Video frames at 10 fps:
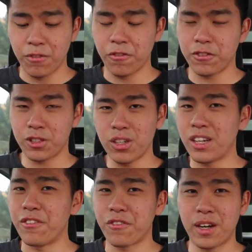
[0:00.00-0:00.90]
in, sort
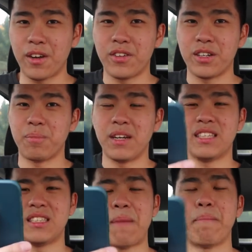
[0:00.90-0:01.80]
of in front of a
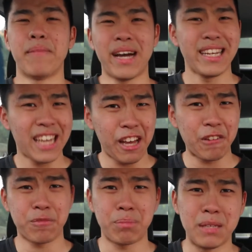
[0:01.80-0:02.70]
place that might
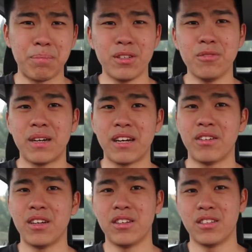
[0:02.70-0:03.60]
have people, but
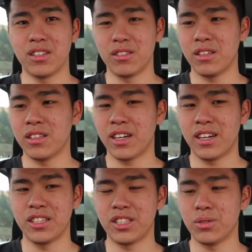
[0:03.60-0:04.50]
not
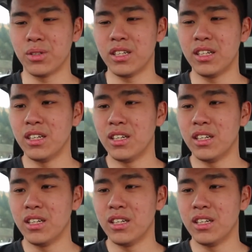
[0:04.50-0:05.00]
entirely sure.